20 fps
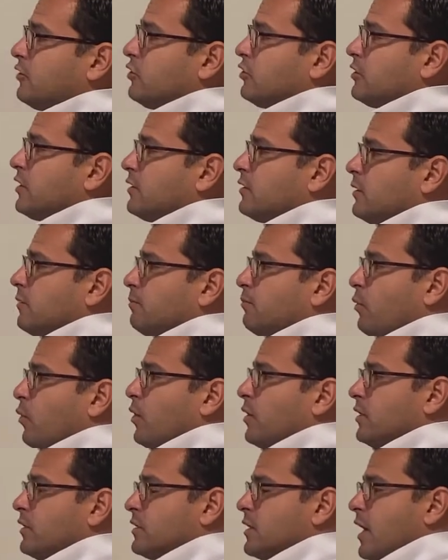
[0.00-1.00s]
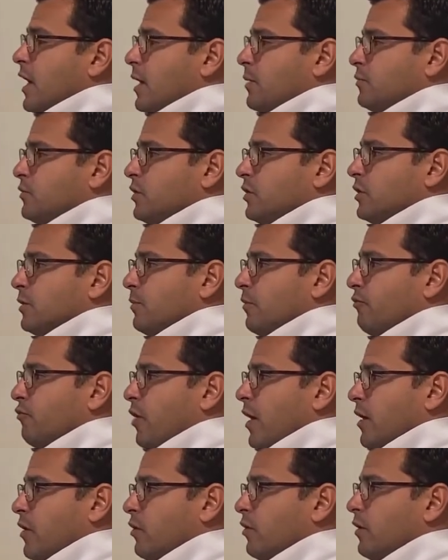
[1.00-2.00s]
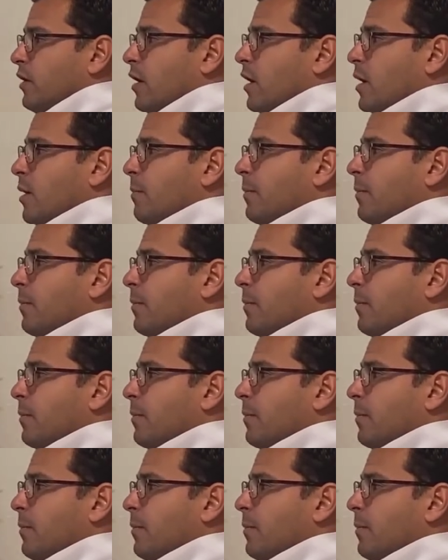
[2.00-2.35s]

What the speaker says: just as a point-in-time system of record,